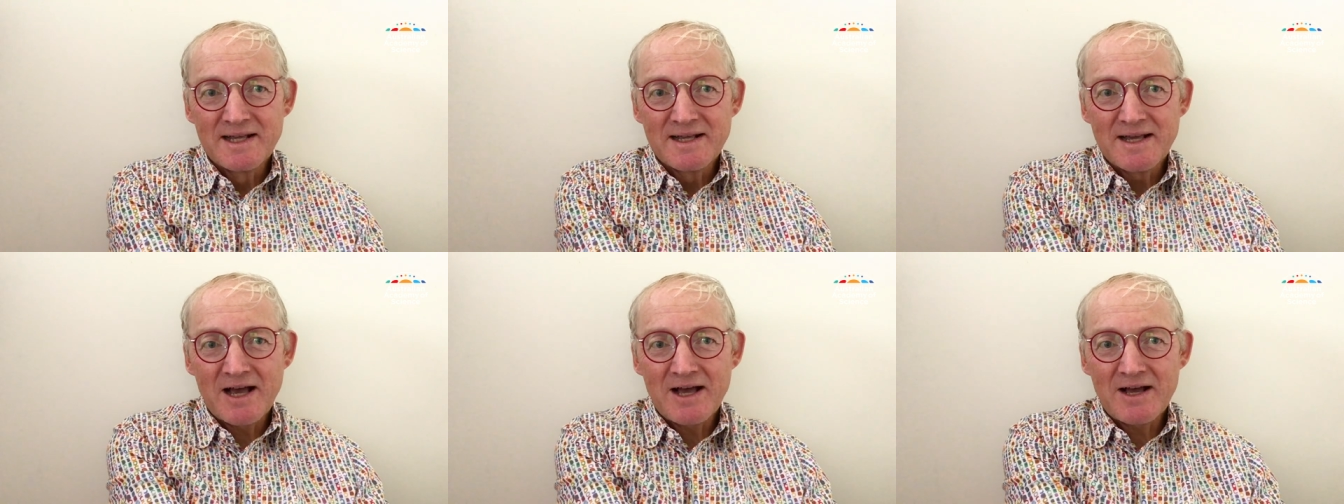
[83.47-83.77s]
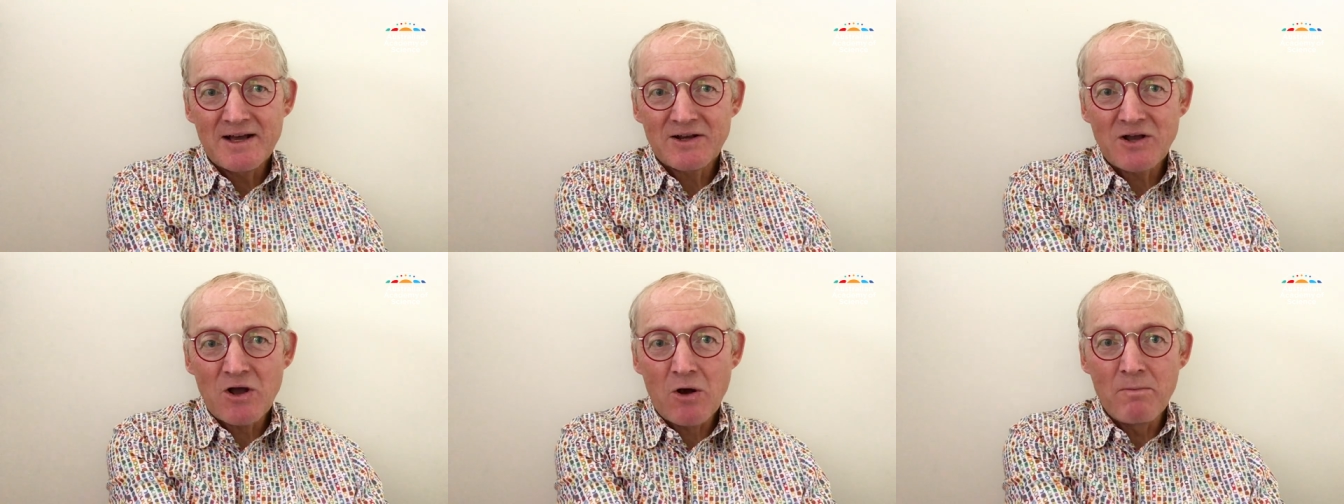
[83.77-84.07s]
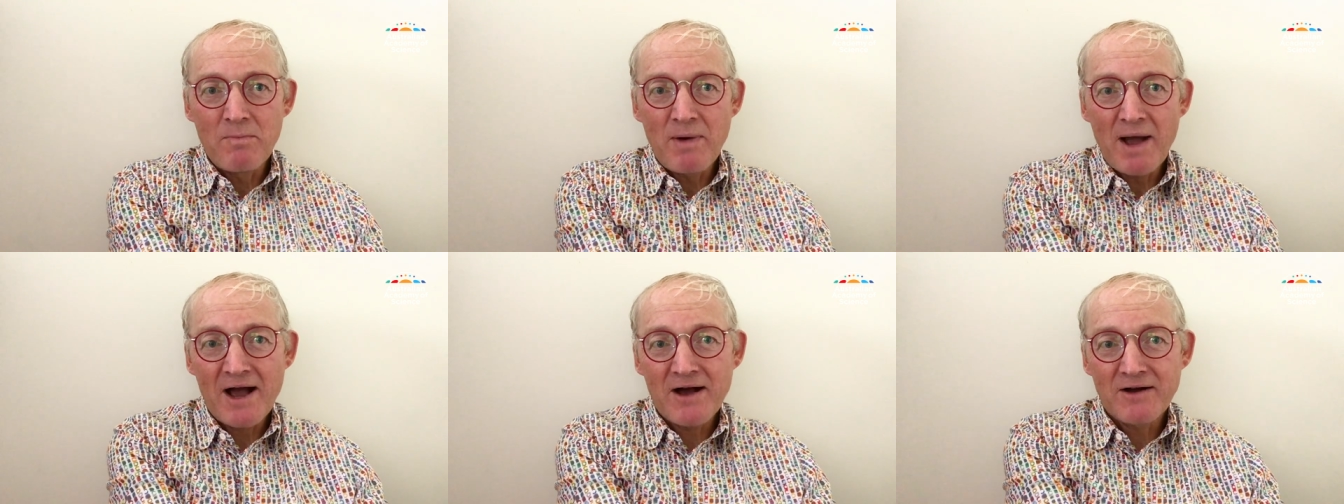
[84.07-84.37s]
uh,
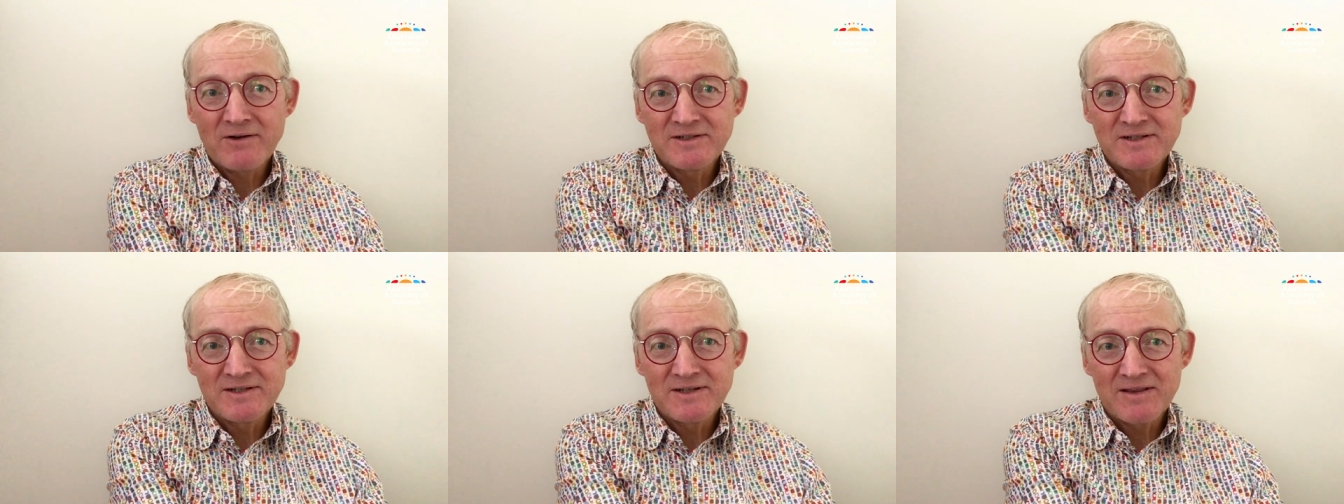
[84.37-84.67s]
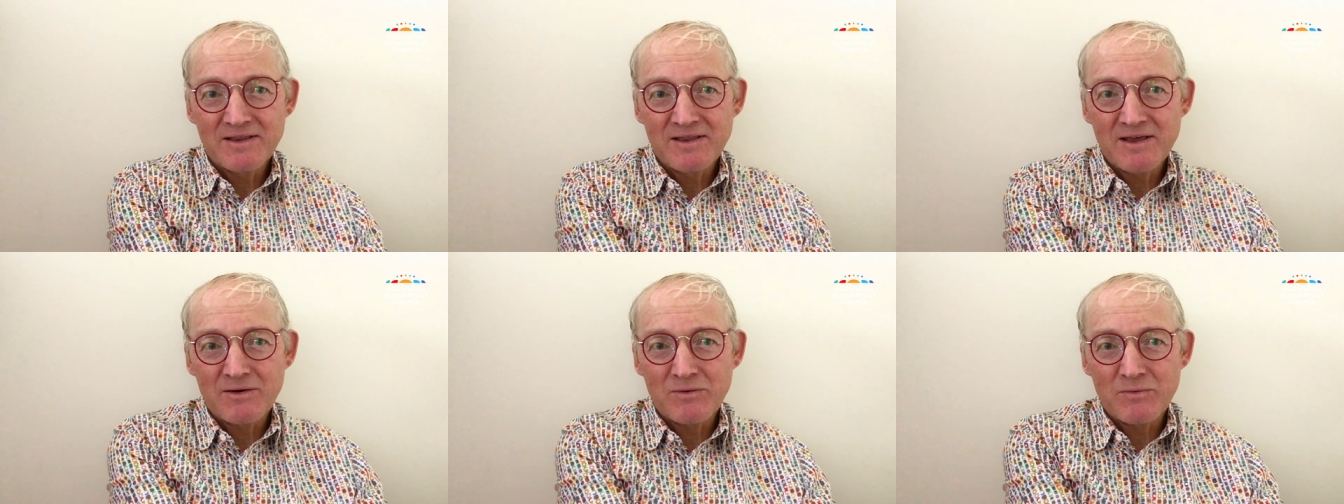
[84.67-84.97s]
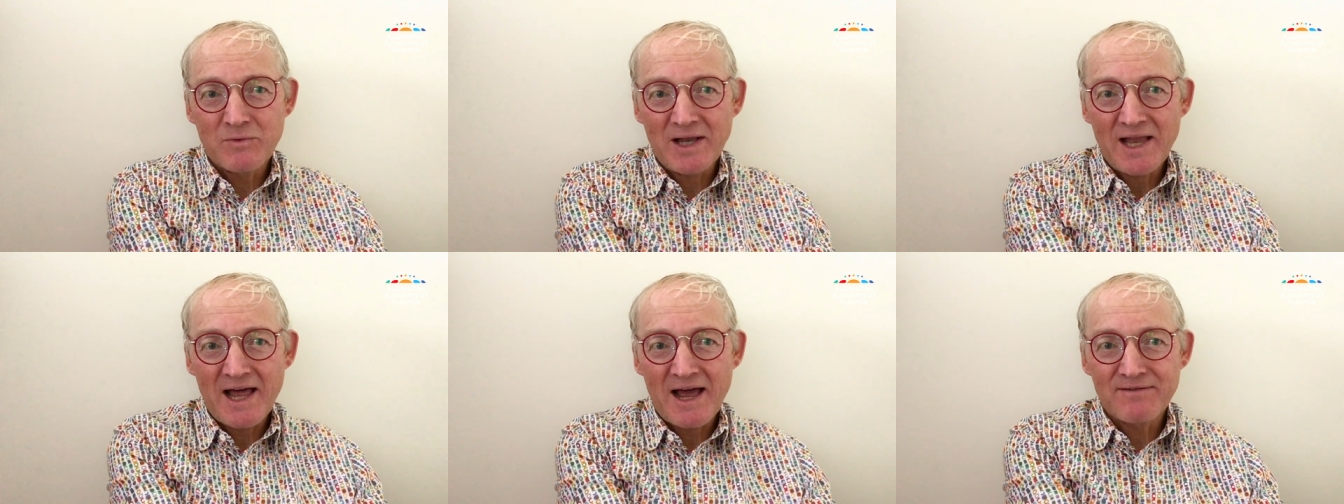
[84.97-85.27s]
compound that
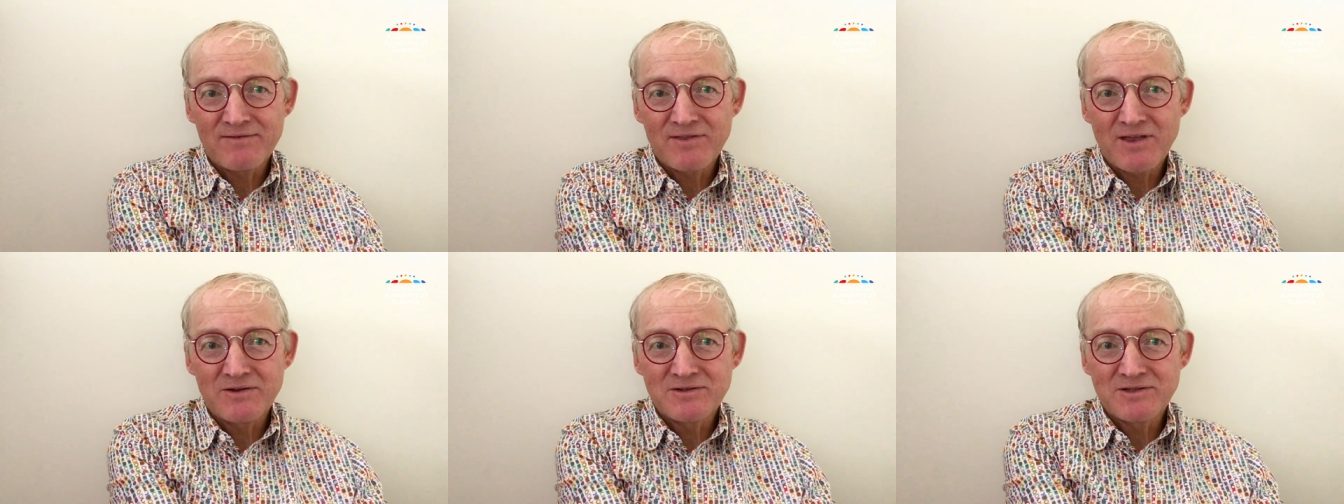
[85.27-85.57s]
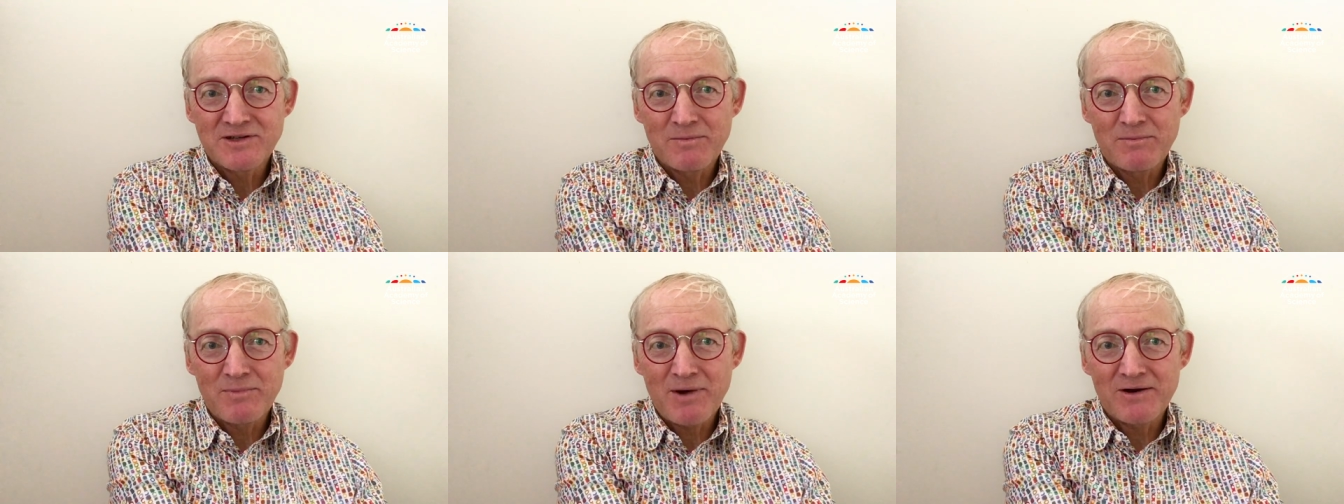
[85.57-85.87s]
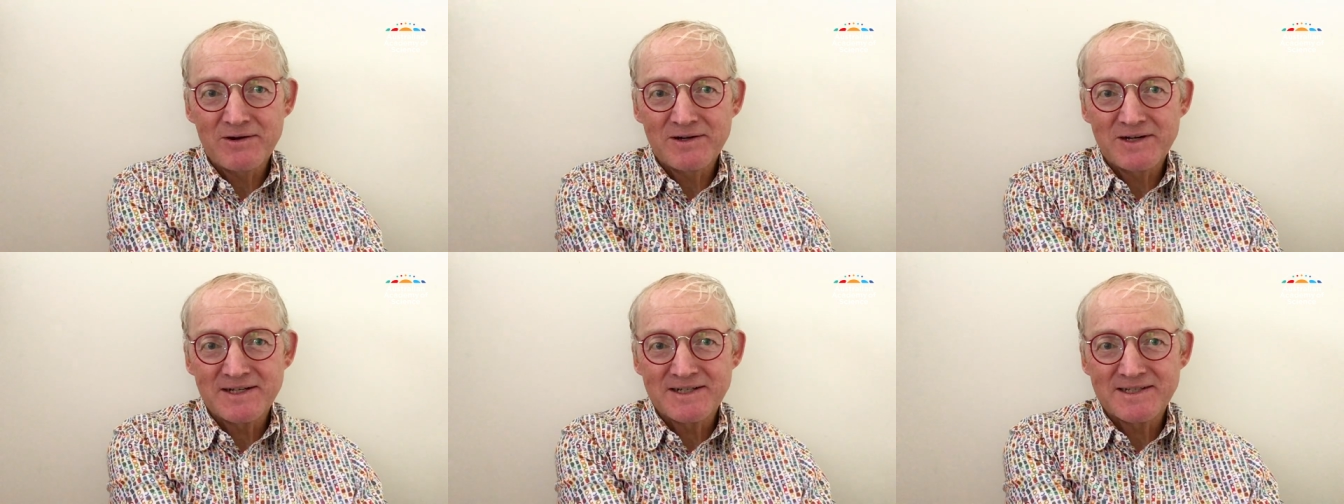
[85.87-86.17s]
will have those
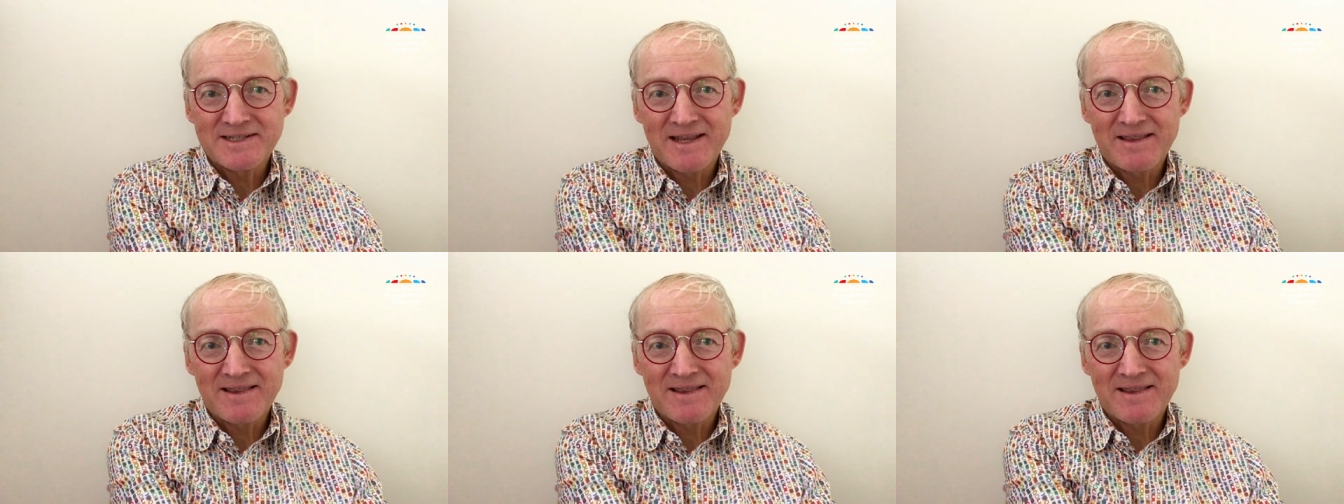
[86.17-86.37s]
components,